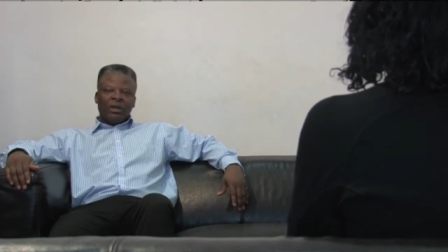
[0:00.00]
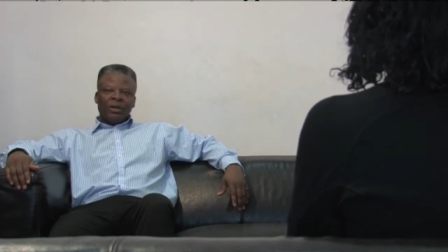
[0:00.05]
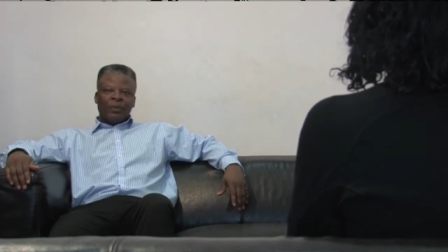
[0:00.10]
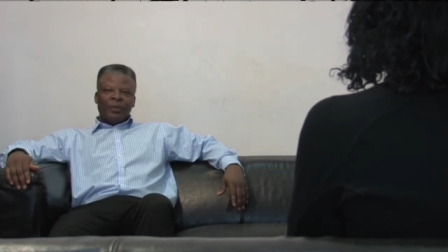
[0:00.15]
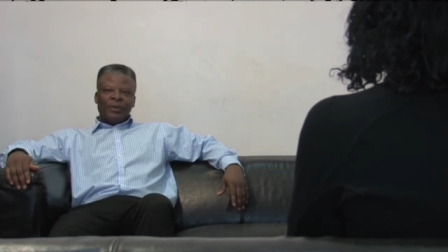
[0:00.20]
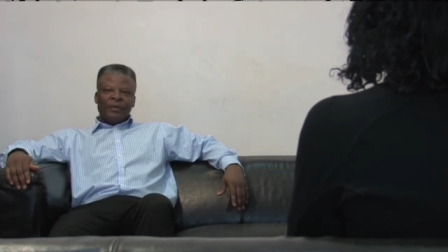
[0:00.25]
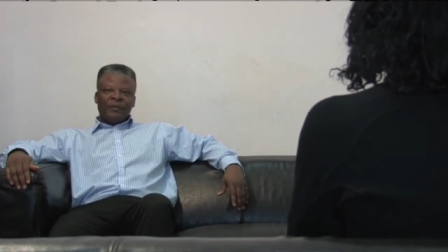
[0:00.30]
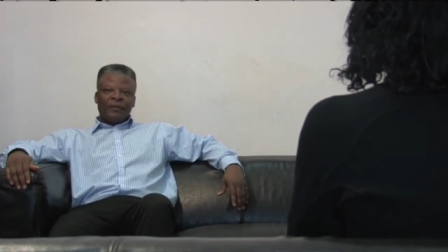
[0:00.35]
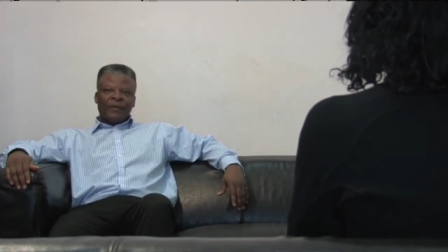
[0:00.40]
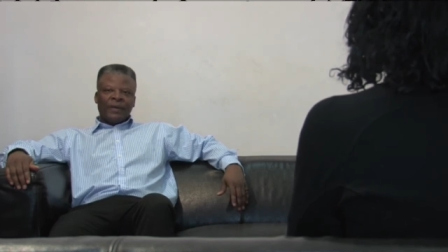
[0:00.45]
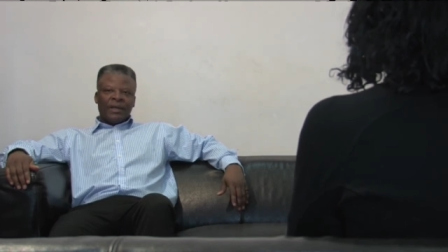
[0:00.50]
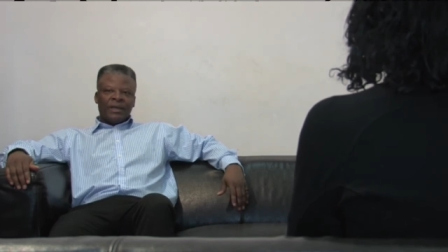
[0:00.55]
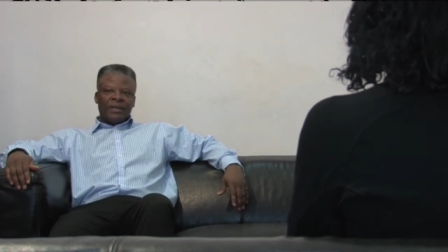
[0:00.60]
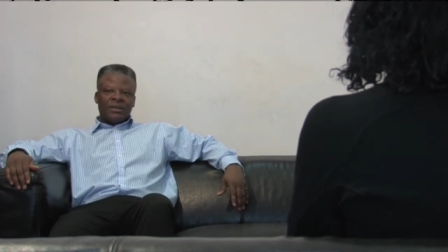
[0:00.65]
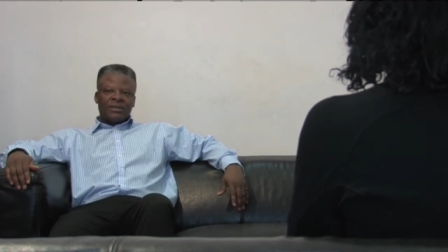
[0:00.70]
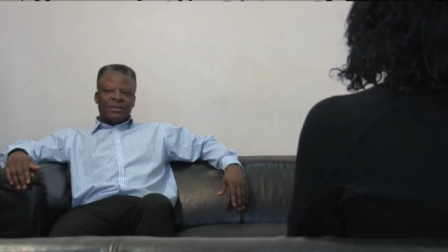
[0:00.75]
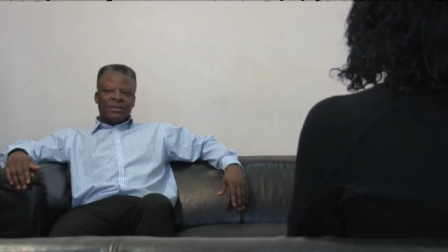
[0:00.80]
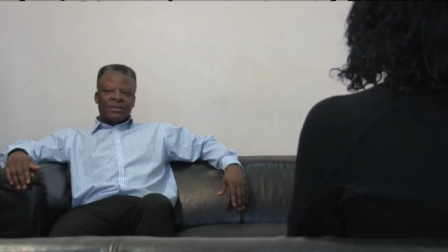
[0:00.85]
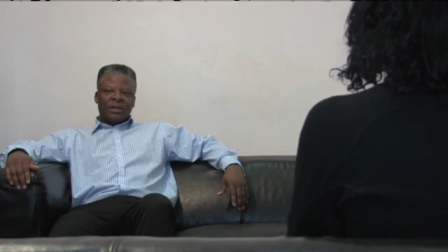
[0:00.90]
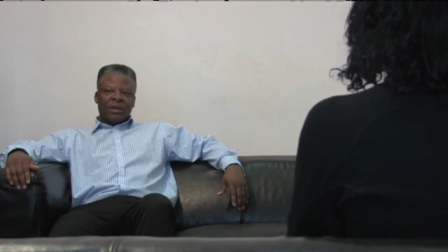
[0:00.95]
we
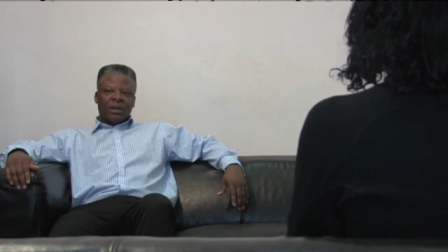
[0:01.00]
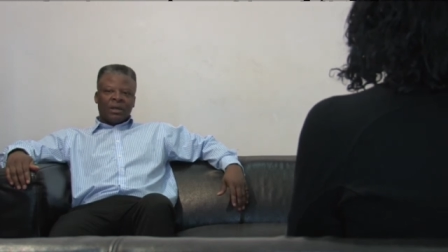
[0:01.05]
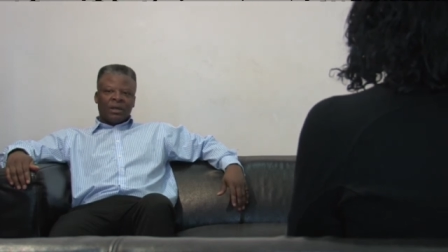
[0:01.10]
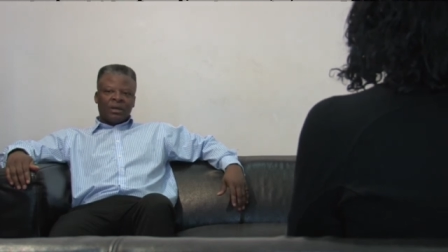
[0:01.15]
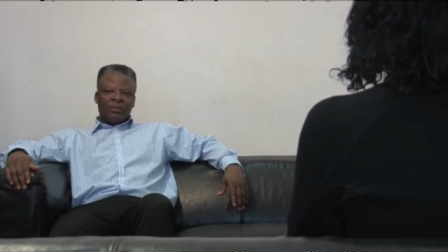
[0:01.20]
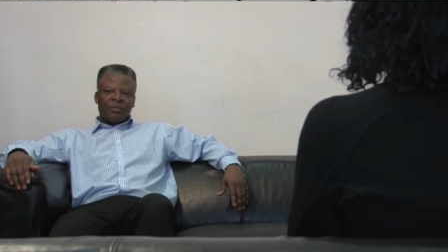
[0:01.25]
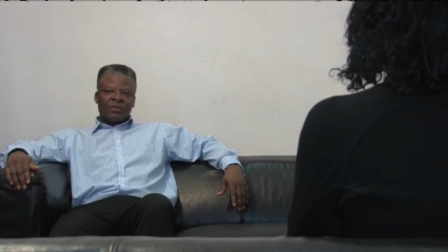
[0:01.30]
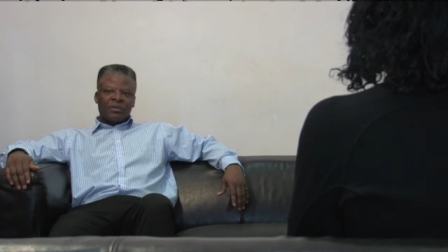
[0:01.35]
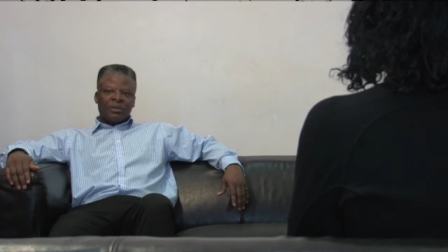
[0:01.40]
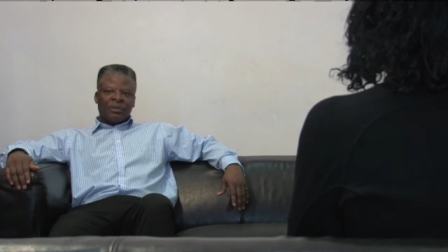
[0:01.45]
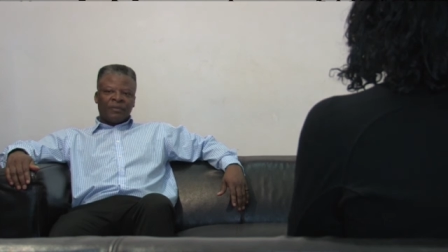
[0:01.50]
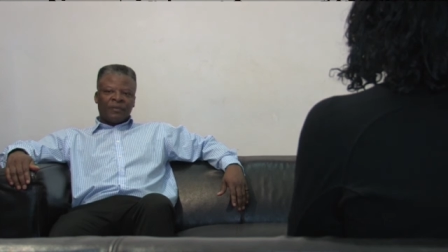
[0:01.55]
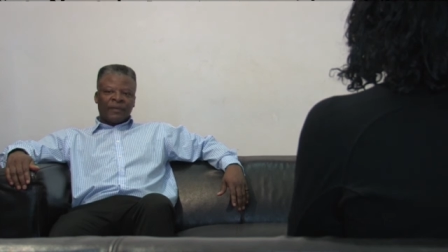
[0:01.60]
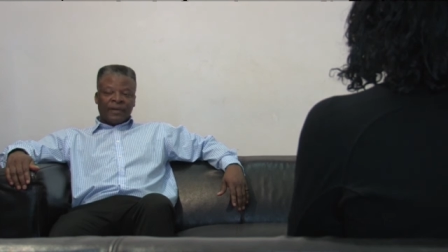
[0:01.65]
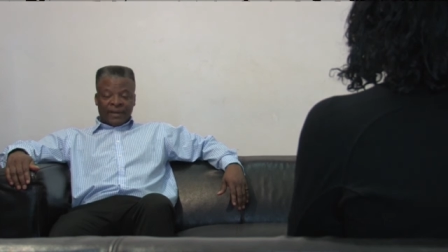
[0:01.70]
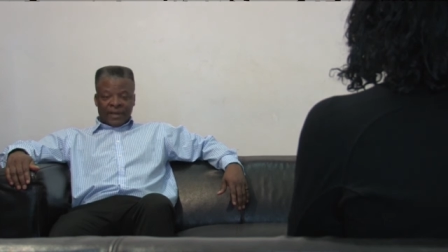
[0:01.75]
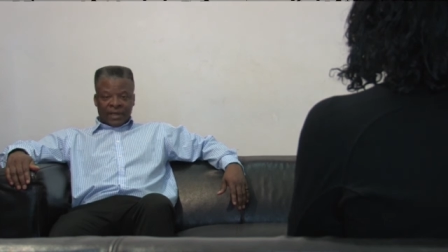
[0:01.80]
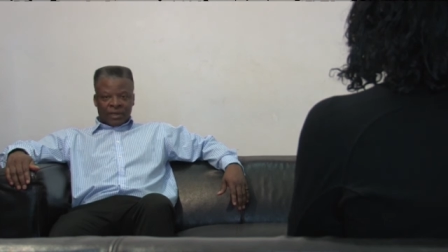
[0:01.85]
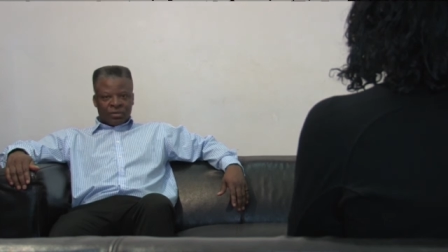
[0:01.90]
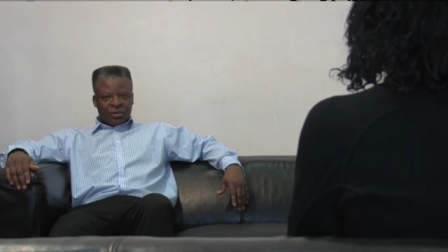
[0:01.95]
faced some
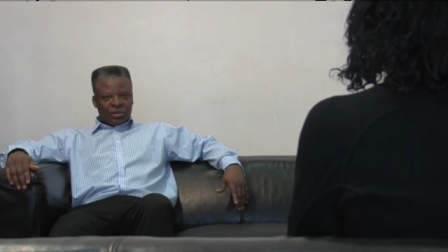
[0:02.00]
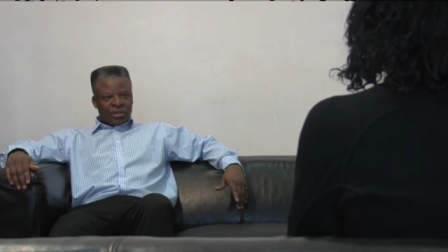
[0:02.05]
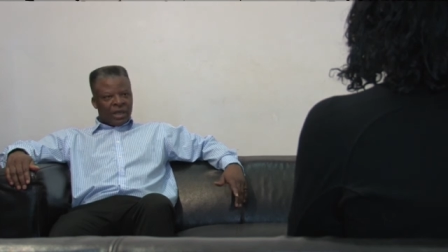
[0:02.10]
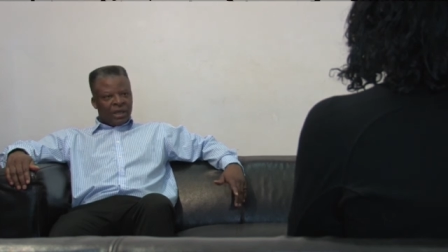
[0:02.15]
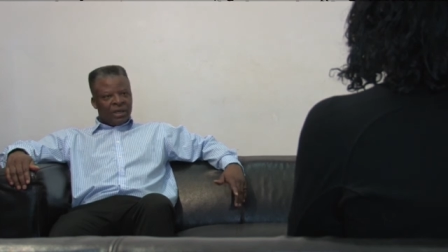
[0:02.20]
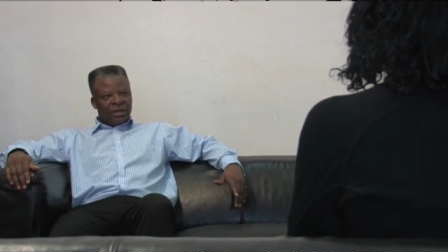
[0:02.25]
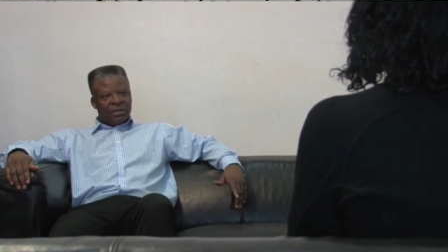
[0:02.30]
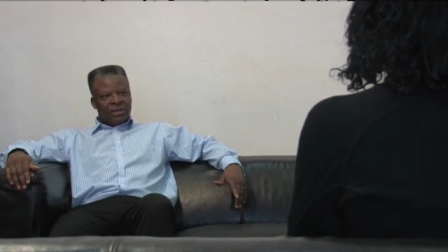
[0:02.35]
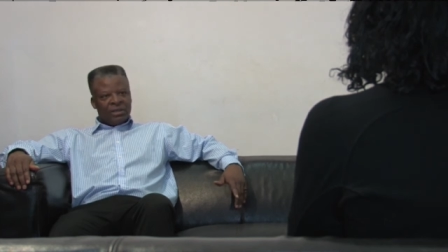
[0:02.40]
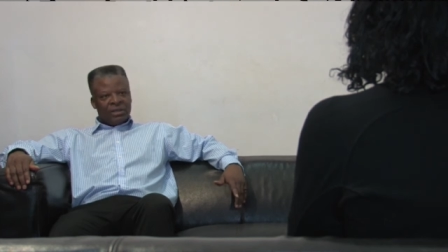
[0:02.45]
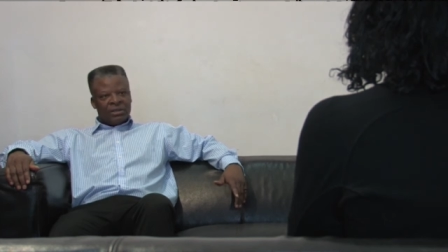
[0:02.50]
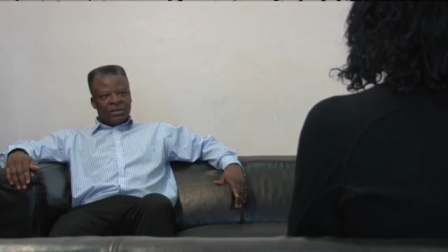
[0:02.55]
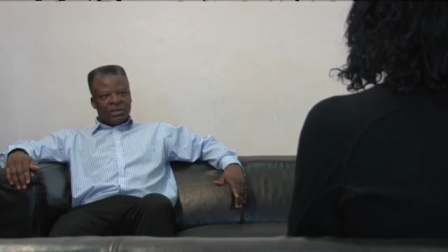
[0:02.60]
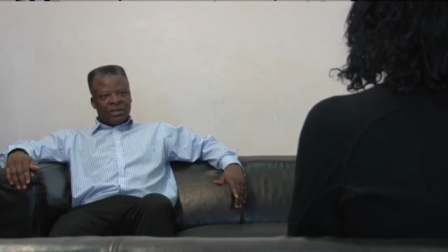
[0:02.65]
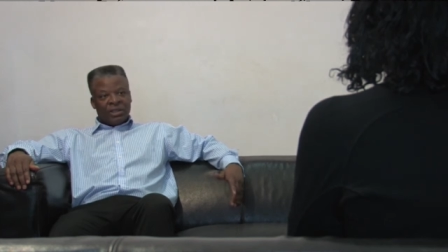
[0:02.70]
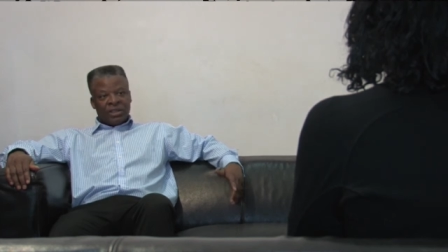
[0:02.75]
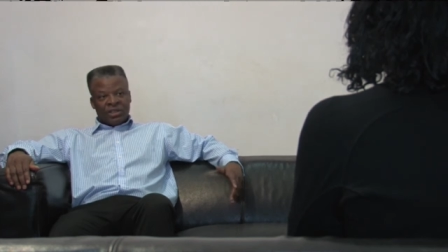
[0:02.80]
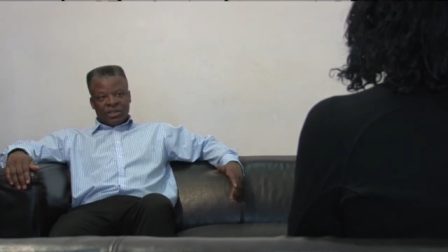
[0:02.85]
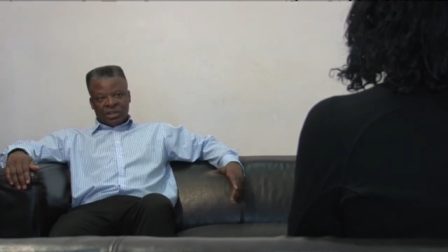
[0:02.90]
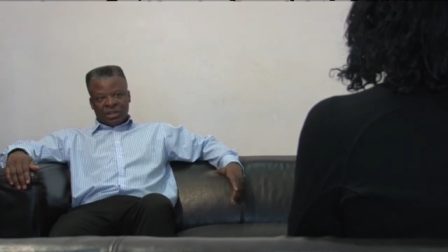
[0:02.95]
financial challenges
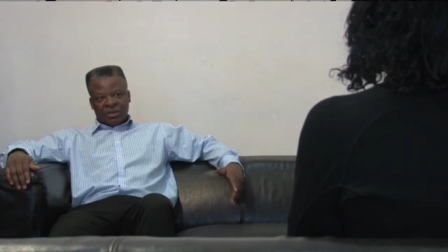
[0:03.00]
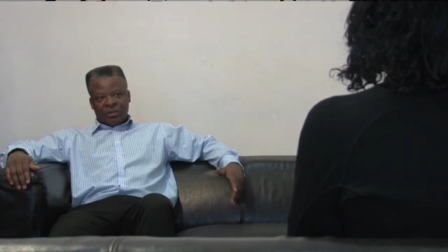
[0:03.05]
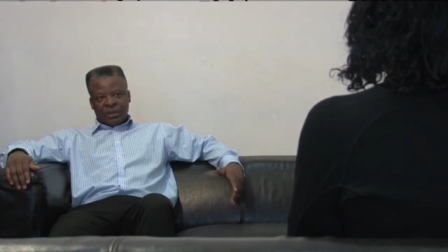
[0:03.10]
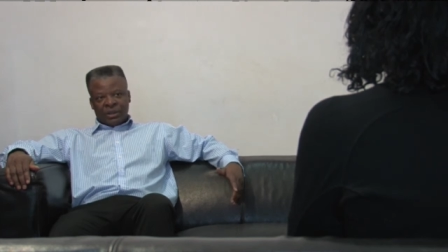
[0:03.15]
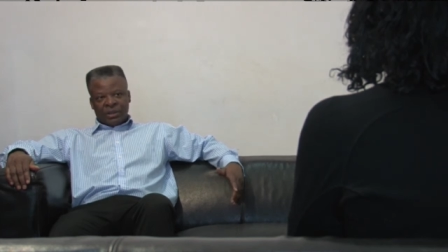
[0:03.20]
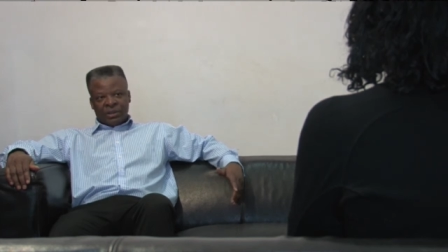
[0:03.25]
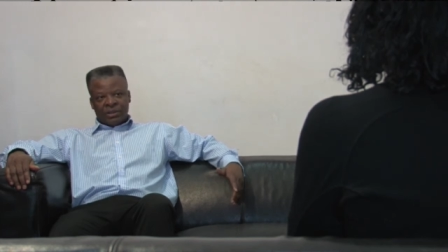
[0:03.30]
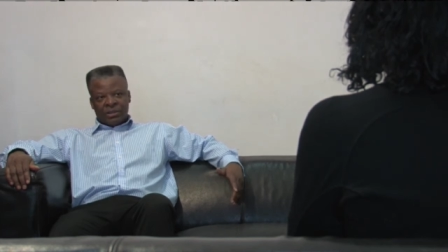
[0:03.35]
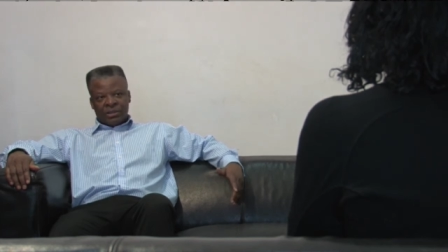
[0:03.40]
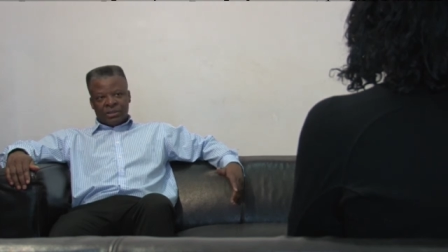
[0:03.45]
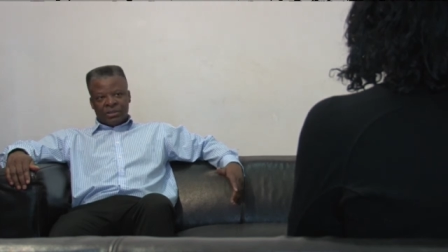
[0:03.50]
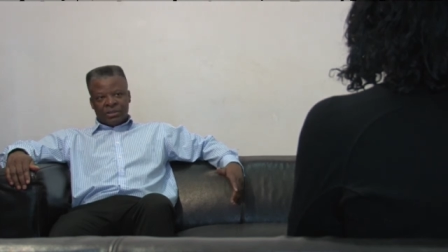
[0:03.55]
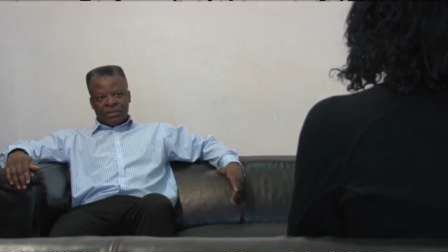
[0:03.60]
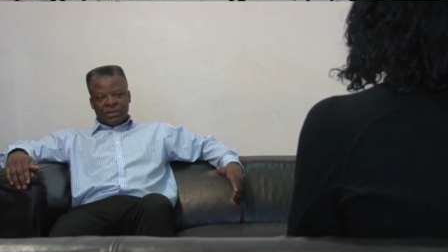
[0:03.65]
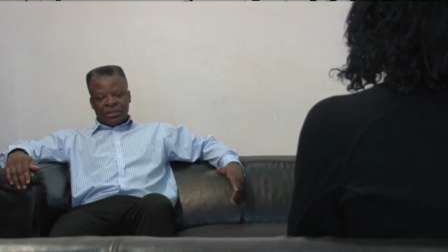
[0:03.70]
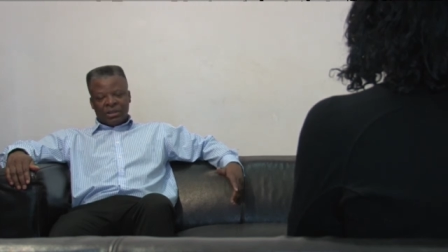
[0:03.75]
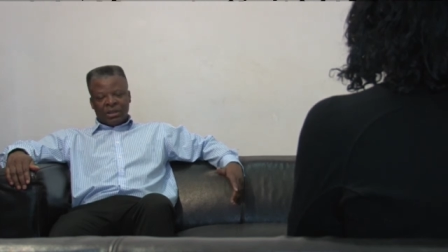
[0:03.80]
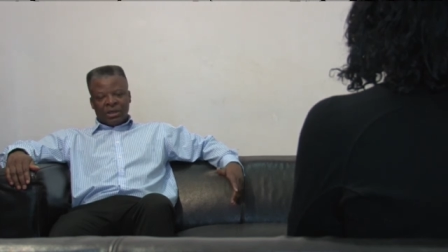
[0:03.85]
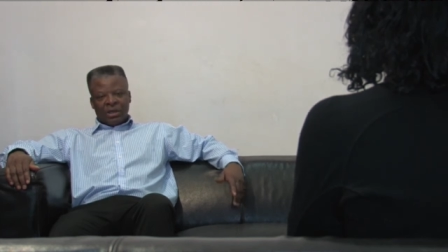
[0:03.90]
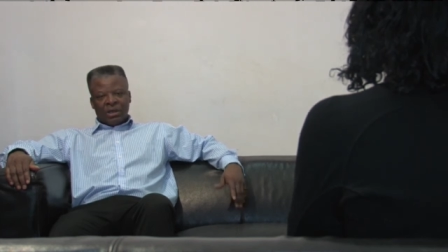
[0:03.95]
initially because